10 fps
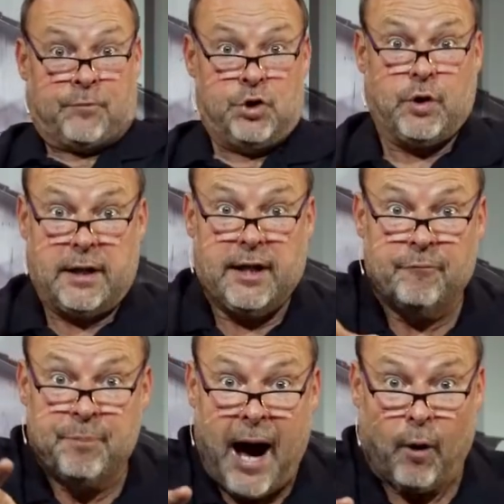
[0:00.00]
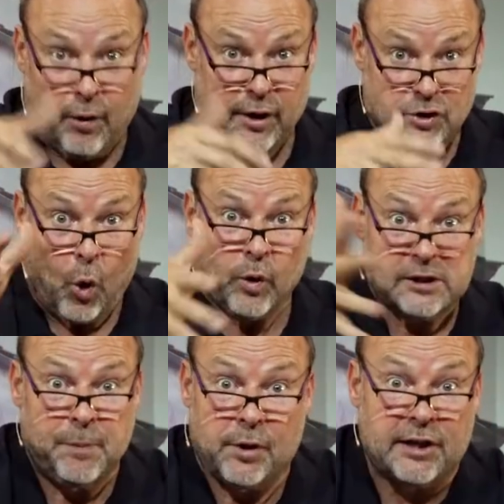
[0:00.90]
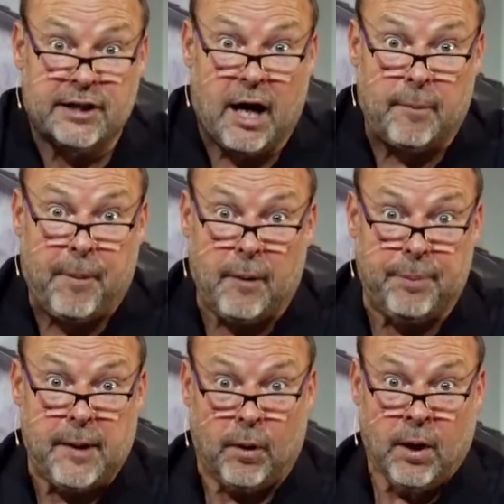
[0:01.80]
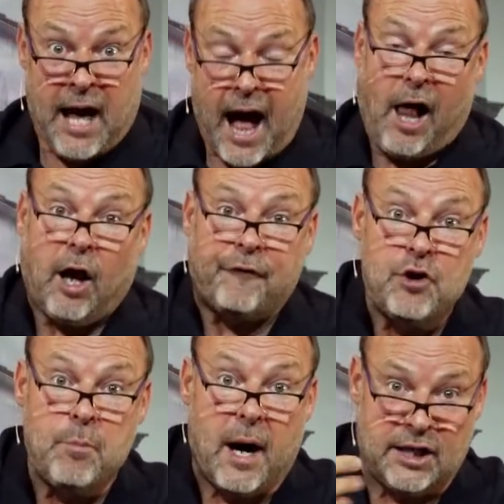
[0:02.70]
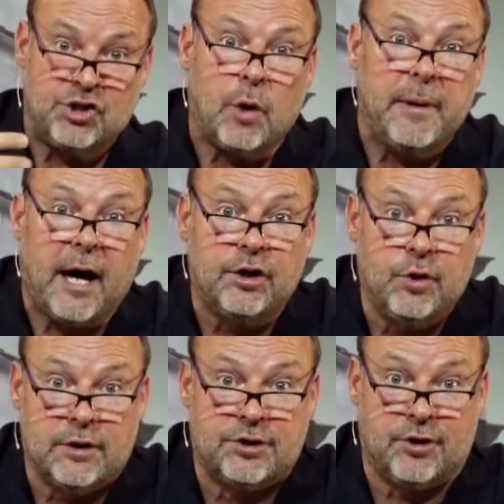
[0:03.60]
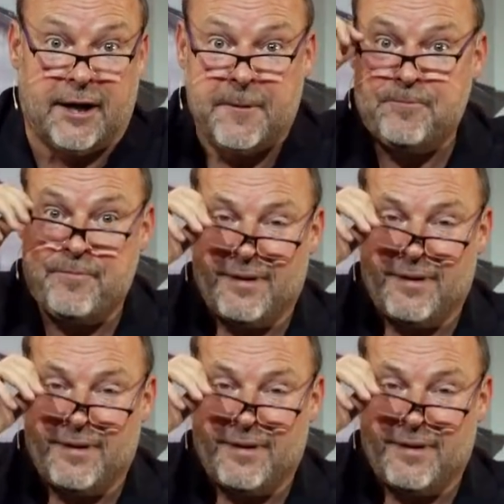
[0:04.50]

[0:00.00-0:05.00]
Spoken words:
You can give power. There's a Holy Spirit that can come upon people. I'll offer you money. Show me how to do this trick.